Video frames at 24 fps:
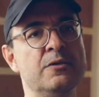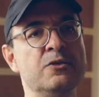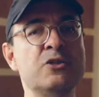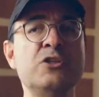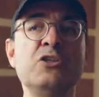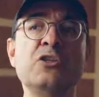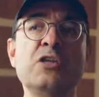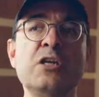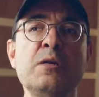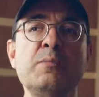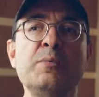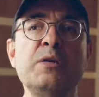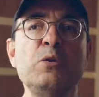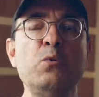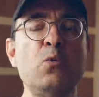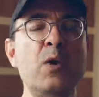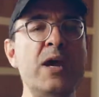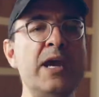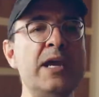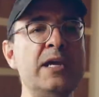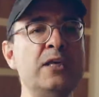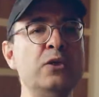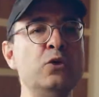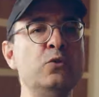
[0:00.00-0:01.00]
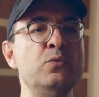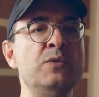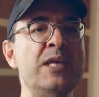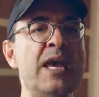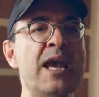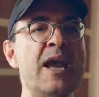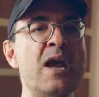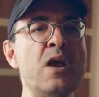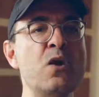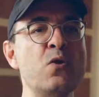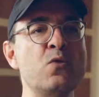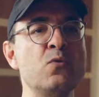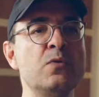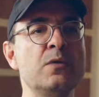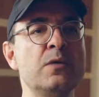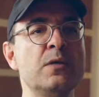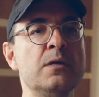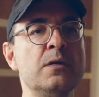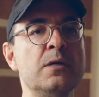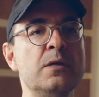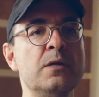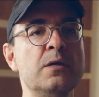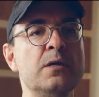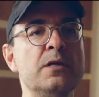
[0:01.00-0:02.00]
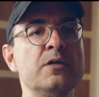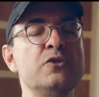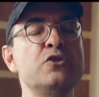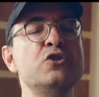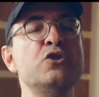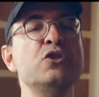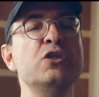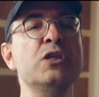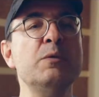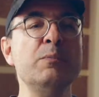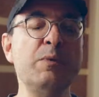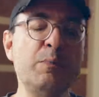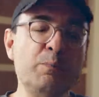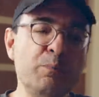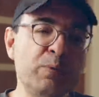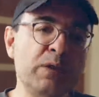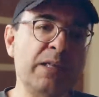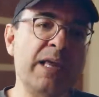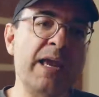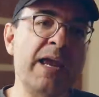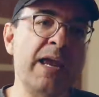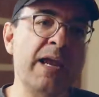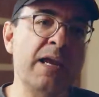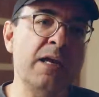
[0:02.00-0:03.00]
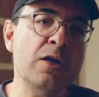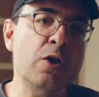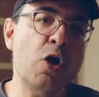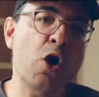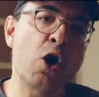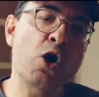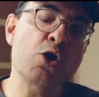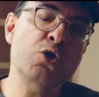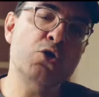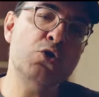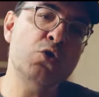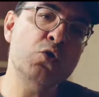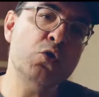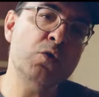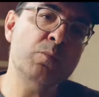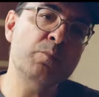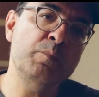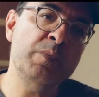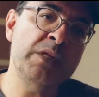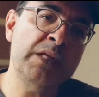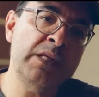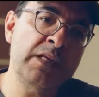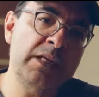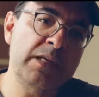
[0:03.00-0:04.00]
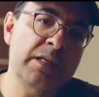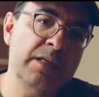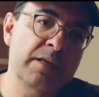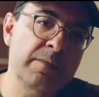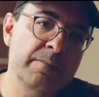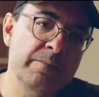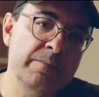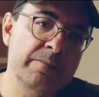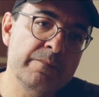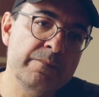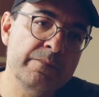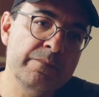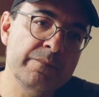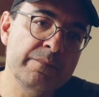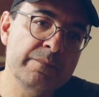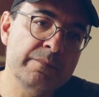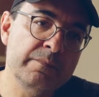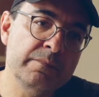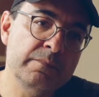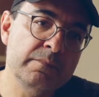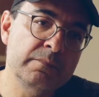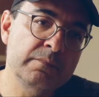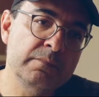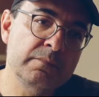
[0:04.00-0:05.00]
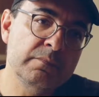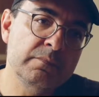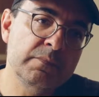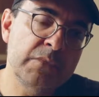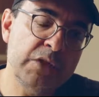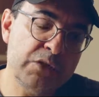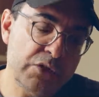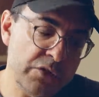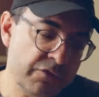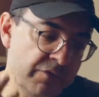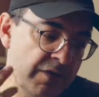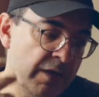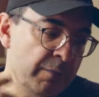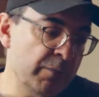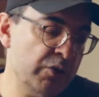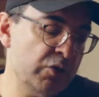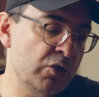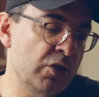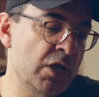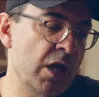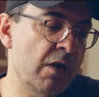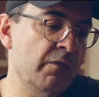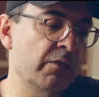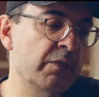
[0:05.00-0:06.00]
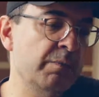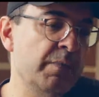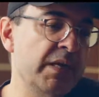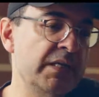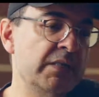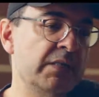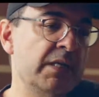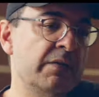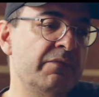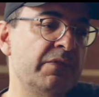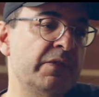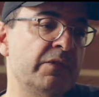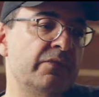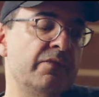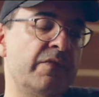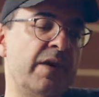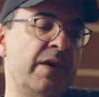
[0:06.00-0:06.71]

She's going to be weighing you down. And she's going to be playing on your pity. There's a famous novel by Stefan